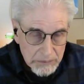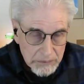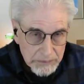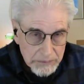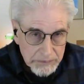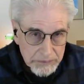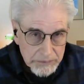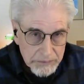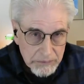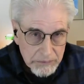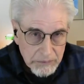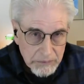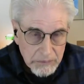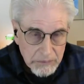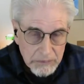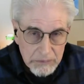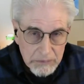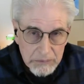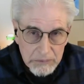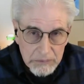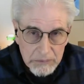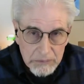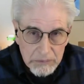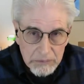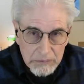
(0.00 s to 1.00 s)

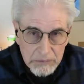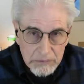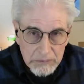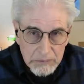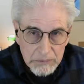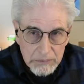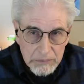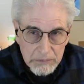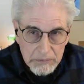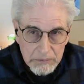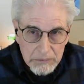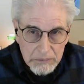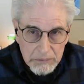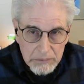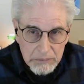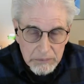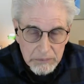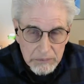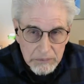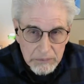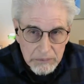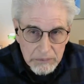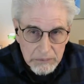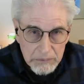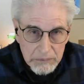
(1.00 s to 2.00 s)

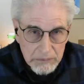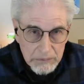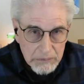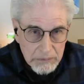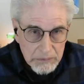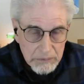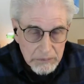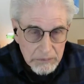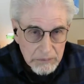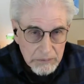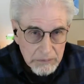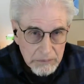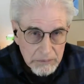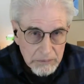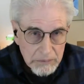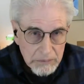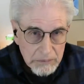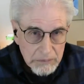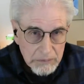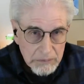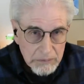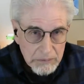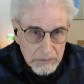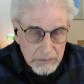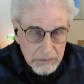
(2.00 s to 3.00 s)

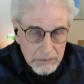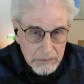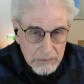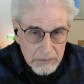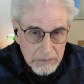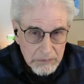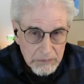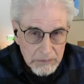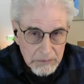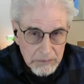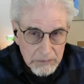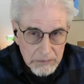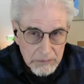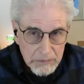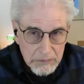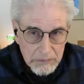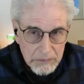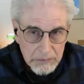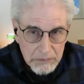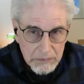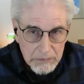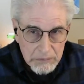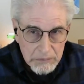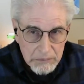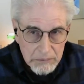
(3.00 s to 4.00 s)

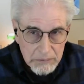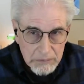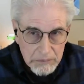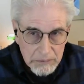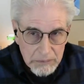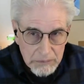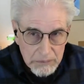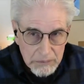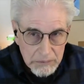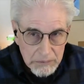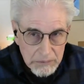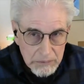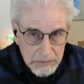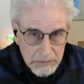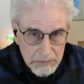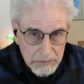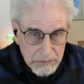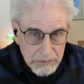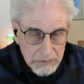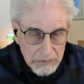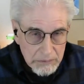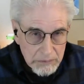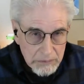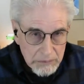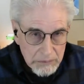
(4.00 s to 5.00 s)

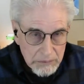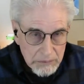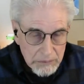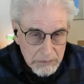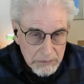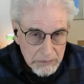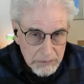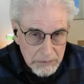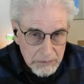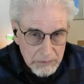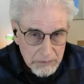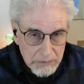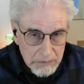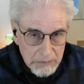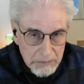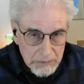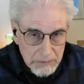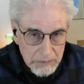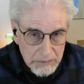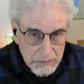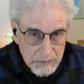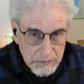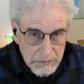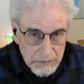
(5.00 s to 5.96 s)
(silent)